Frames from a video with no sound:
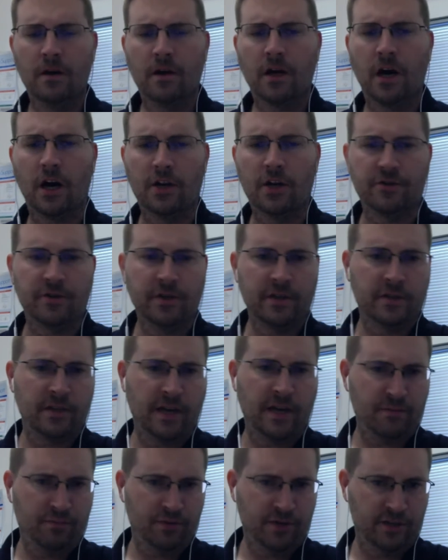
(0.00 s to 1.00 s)
countries
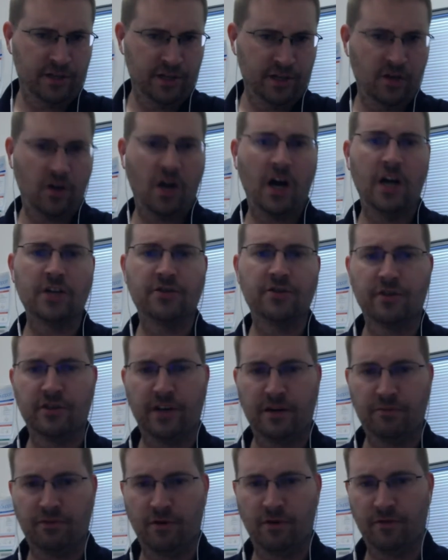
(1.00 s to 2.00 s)
like Brazil, countries
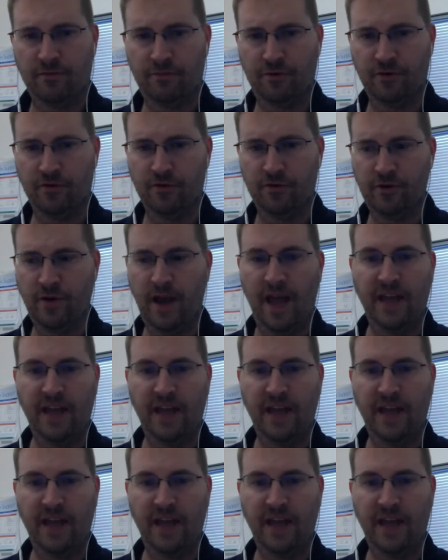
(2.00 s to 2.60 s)
like per Peru,